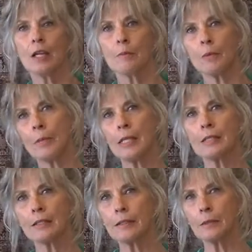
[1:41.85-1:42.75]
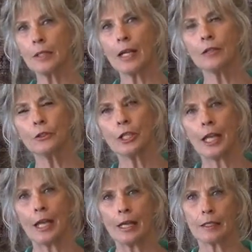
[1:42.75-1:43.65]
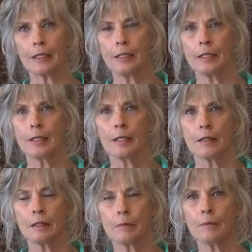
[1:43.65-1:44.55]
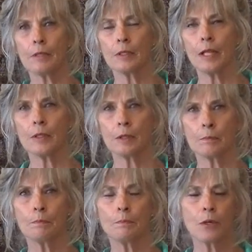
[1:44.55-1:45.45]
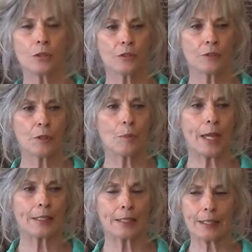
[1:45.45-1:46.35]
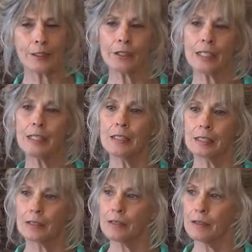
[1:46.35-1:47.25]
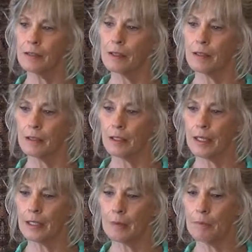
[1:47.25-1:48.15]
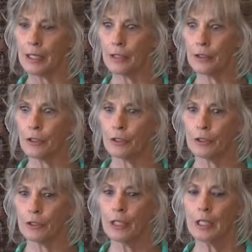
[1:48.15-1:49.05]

But basically, when I look at the, like the most of humanity, there is a, a, like a barrier